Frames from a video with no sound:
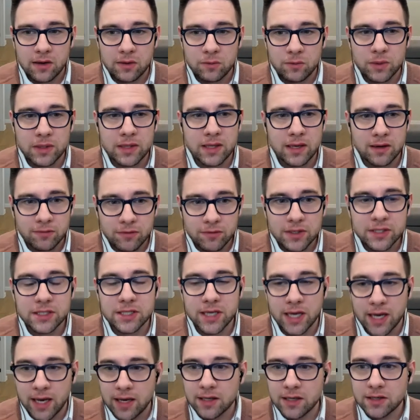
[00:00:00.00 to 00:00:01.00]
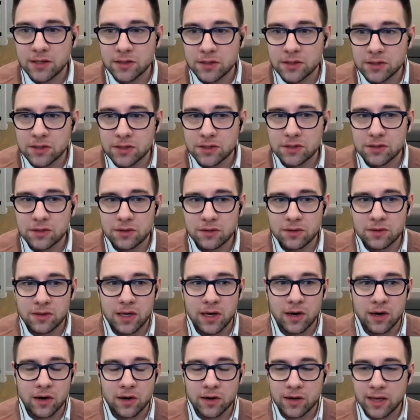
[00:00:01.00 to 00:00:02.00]
with every change,
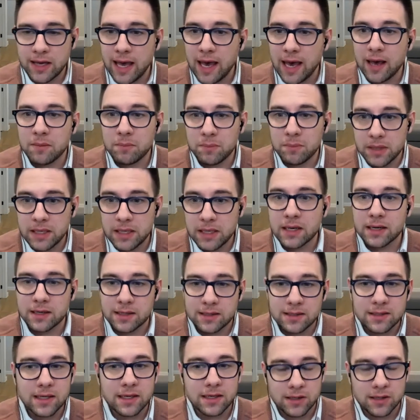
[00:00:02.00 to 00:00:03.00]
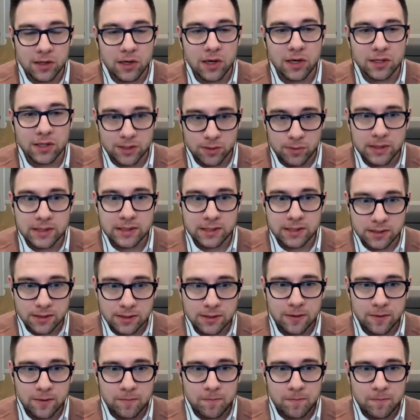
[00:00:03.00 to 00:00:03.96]
there can be unintended consequences.